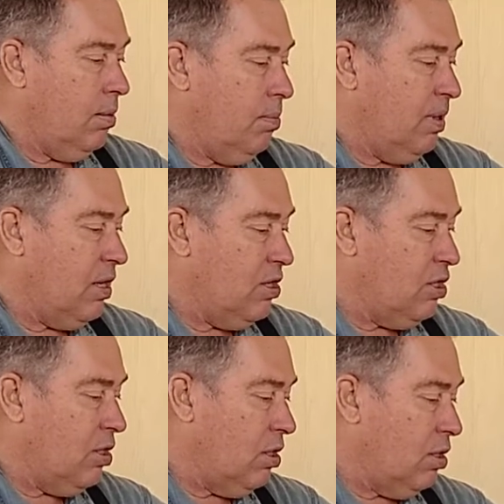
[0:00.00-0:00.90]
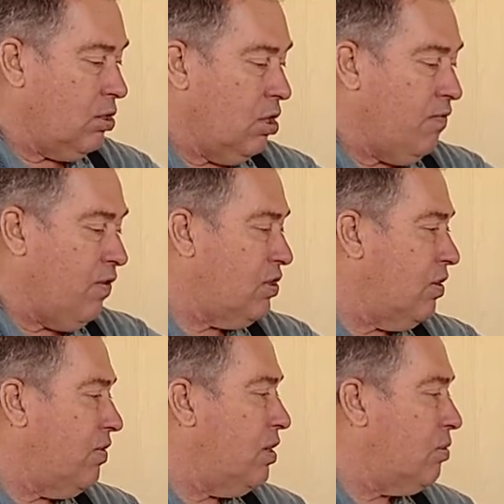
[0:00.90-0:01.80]
Because the surface
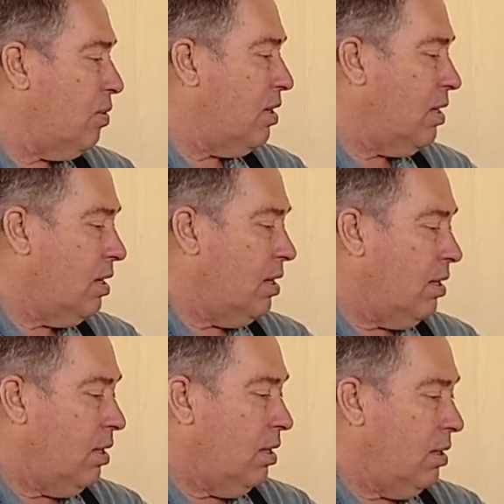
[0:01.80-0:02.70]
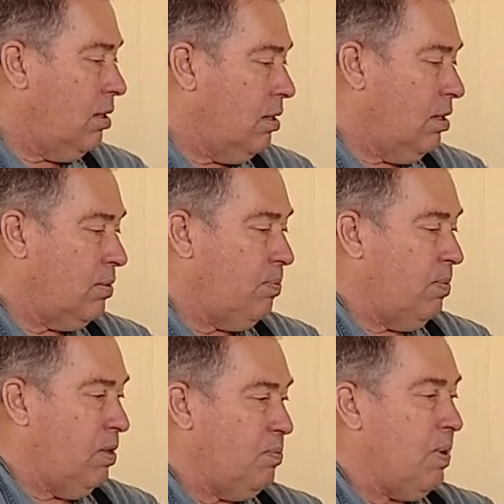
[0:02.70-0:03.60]
of this one, this
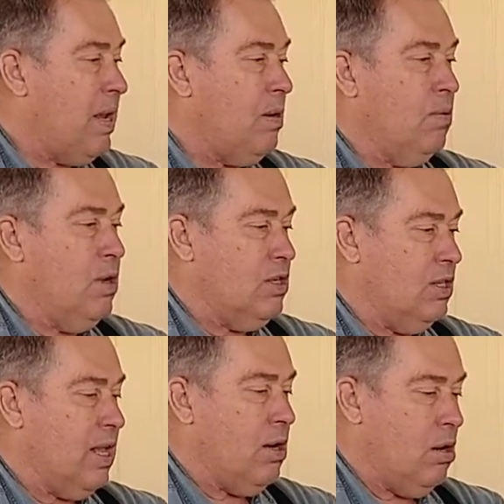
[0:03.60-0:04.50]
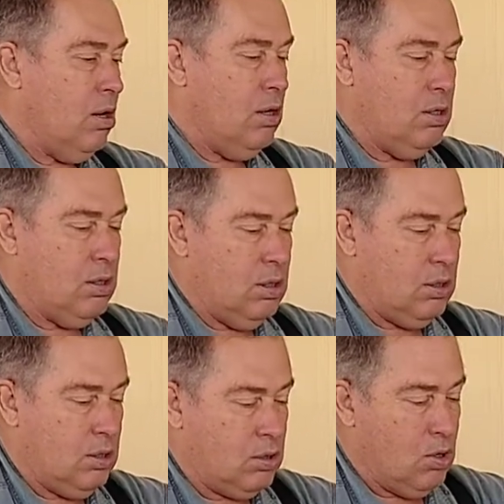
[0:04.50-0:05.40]
paint wasn't that hard
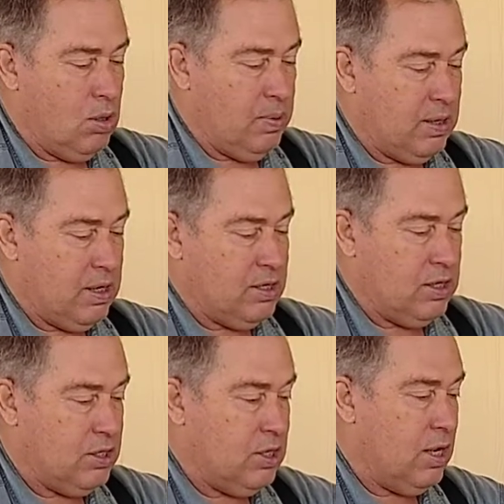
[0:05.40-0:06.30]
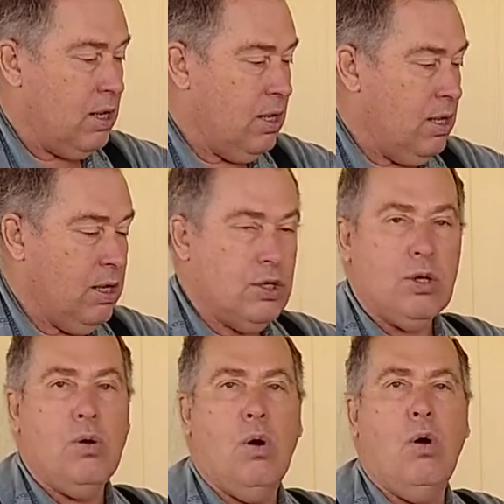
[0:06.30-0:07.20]
to score, because it's
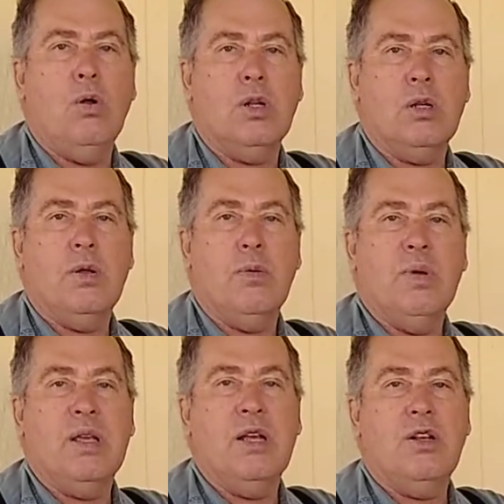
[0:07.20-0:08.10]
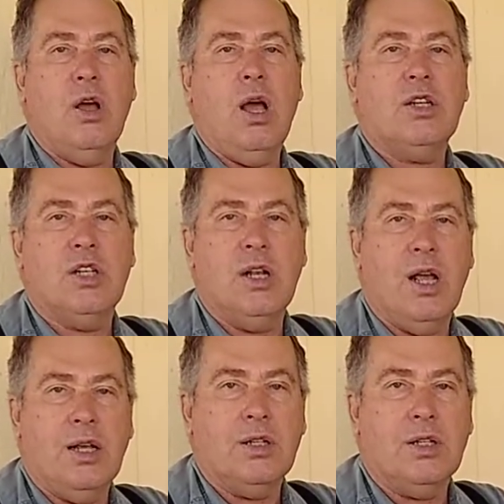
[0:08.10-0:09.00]
so old it began to
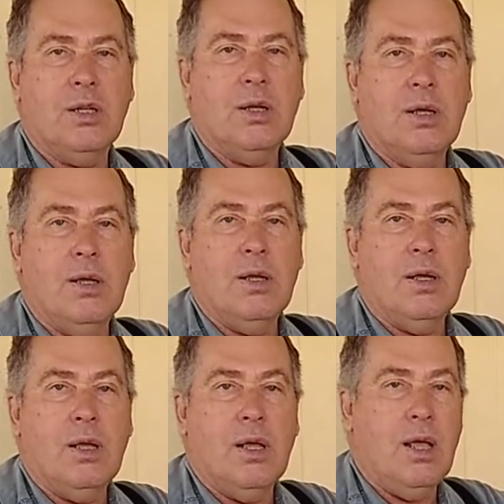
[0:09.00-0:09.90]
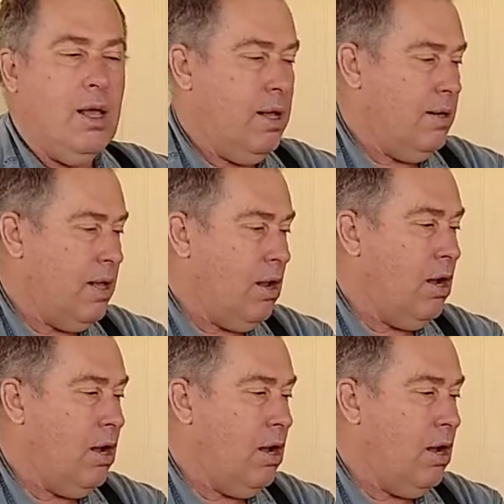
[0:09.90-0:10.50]
oxidize, and the